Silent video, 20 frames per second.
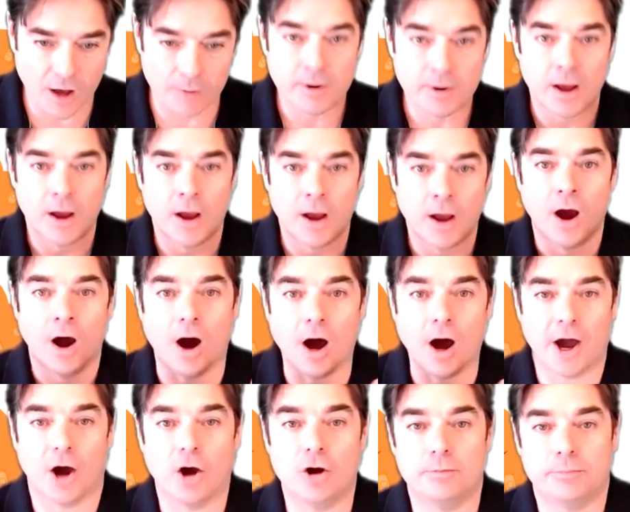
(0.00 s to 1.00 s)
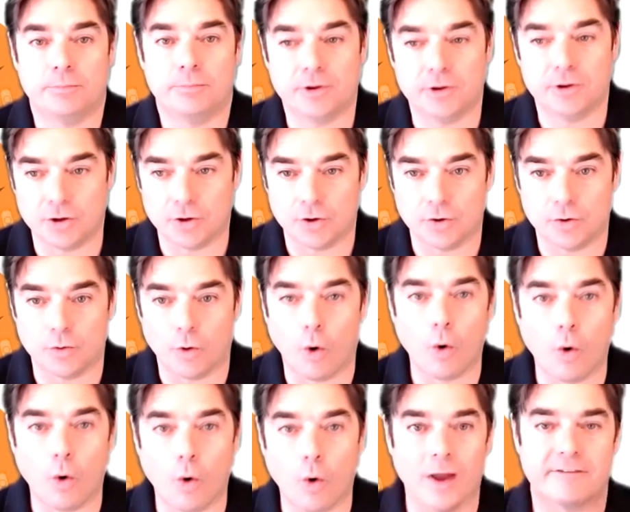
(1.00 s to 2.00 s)
I hope that
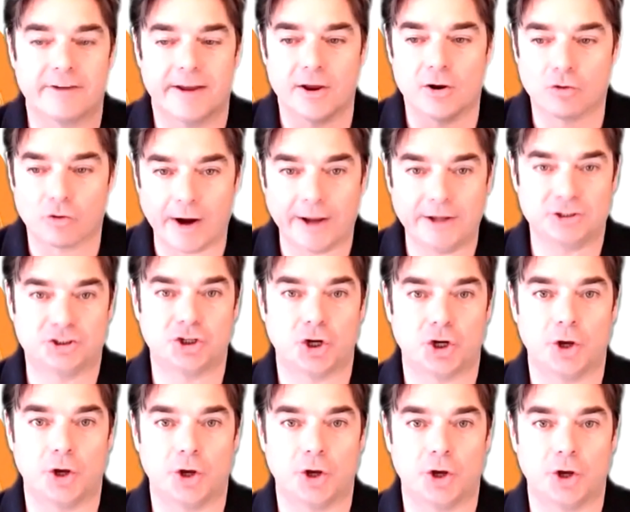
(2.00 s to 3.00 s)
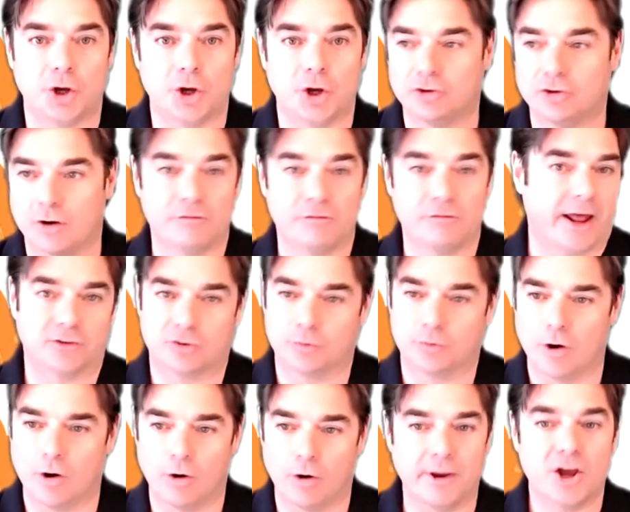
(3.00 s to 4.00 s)
you all have a great journey to your own
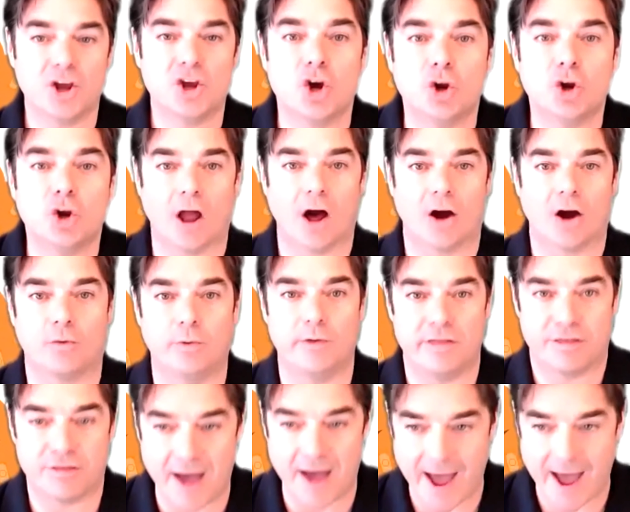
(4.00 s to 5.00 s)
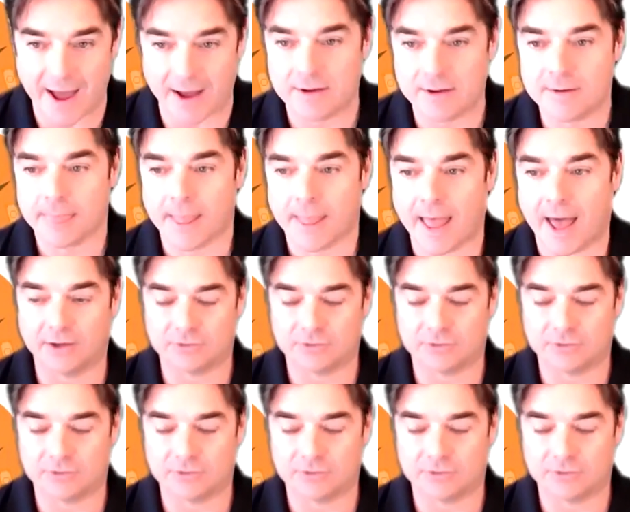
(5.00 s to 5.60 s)
financial well-being. Good luck with that.